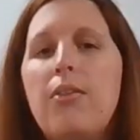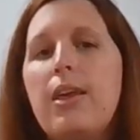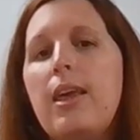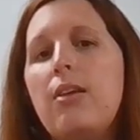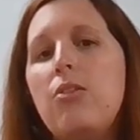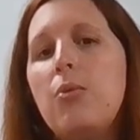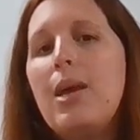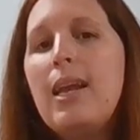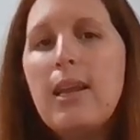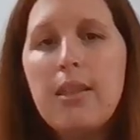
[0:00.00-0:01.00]
They can't do
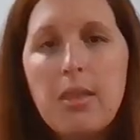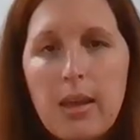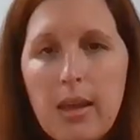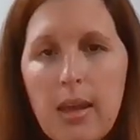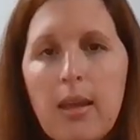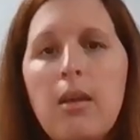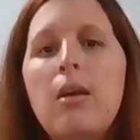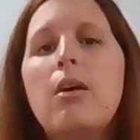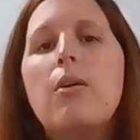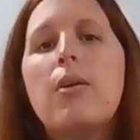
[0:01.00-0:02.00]
anything,
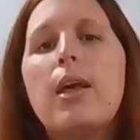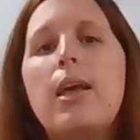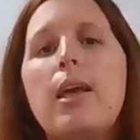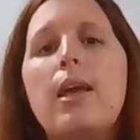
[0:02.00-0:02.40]
okay?